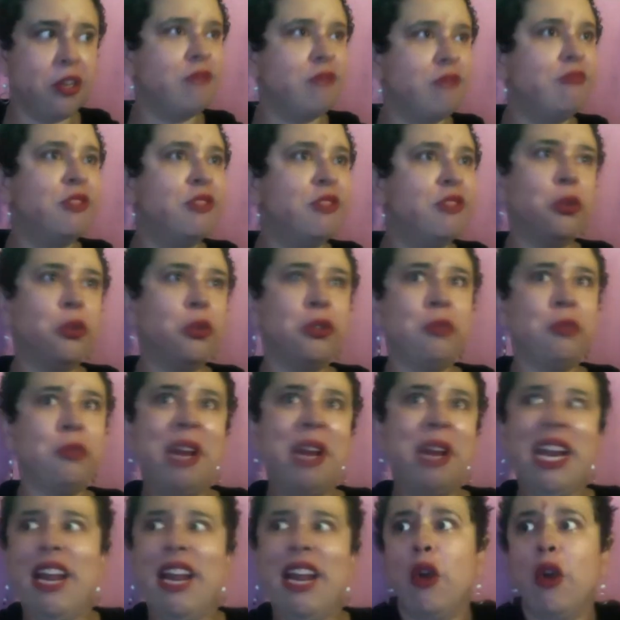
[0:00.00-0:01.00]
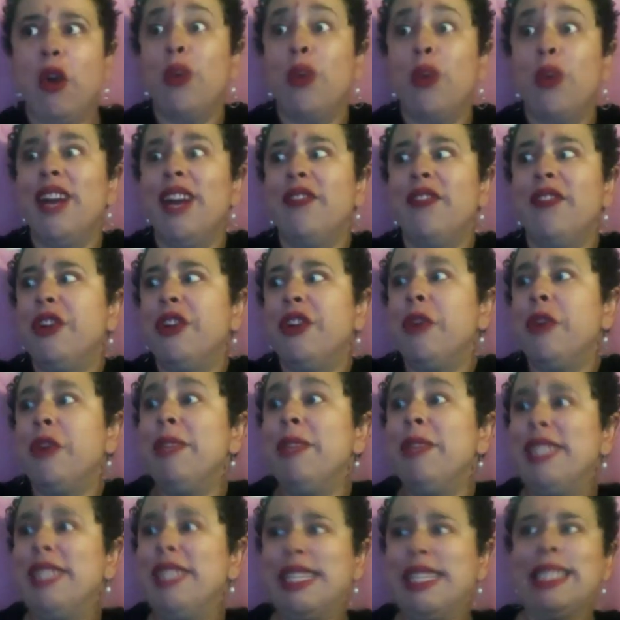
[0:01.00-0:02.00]
social media or whatever, your
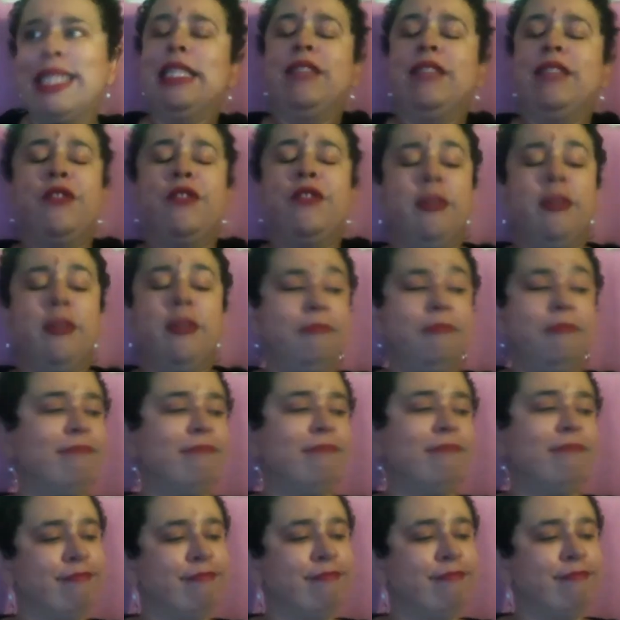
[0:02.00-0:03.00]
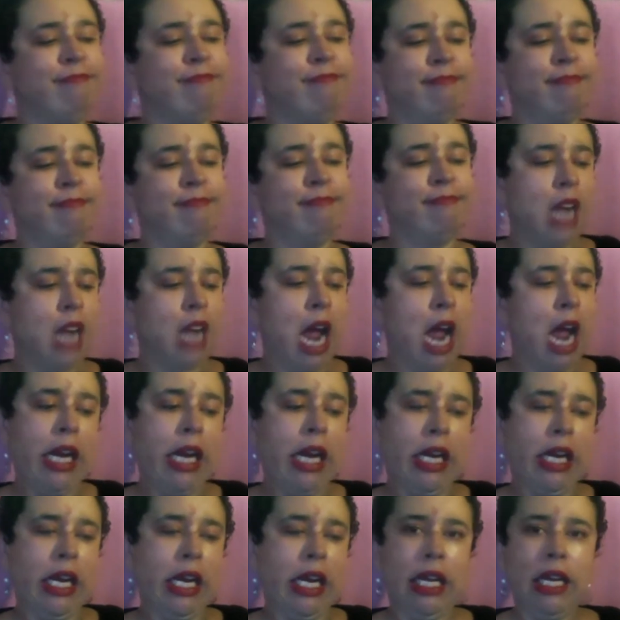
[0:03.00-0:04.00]
business, from
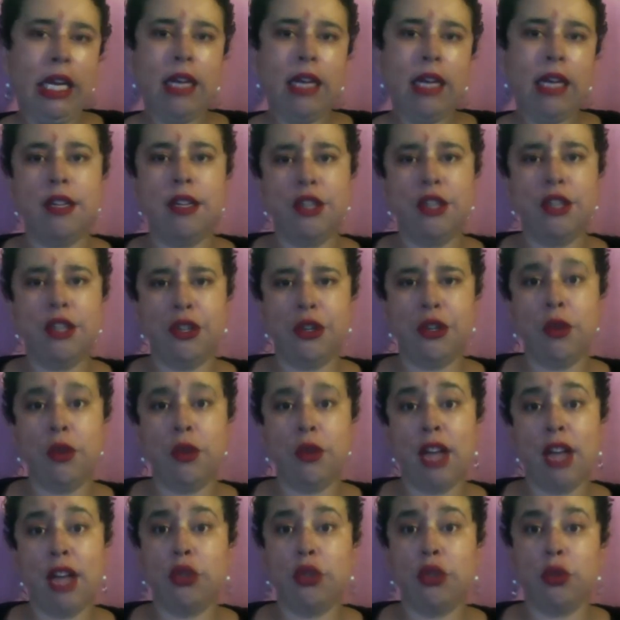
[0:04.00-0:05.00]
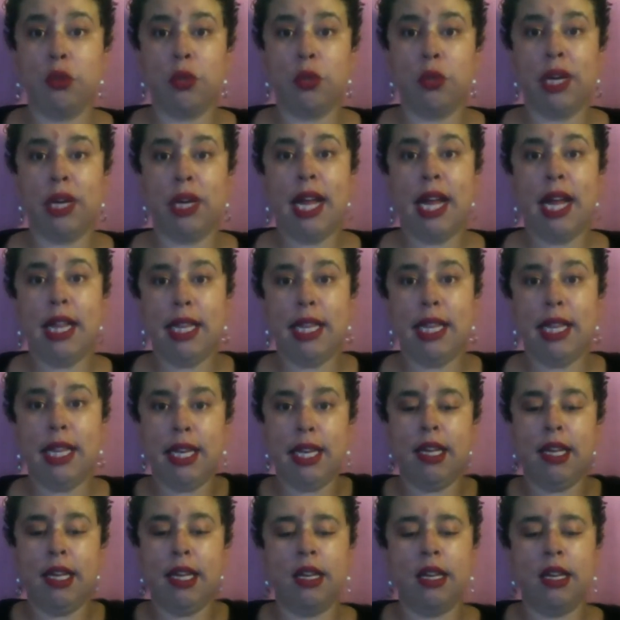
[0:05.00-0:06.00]
idea to actual
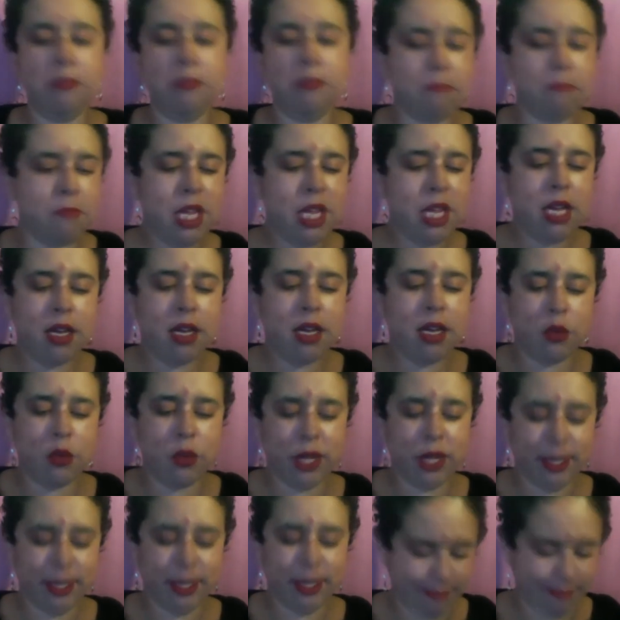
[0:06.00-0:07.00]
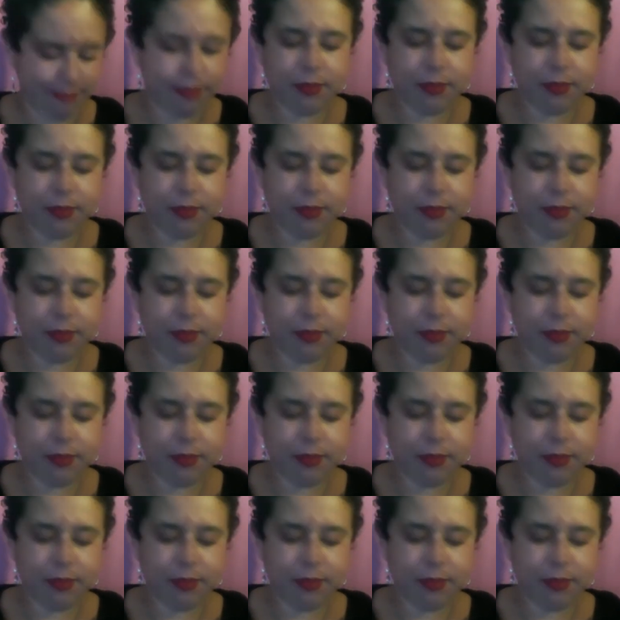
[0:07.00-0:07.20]
reality. And well,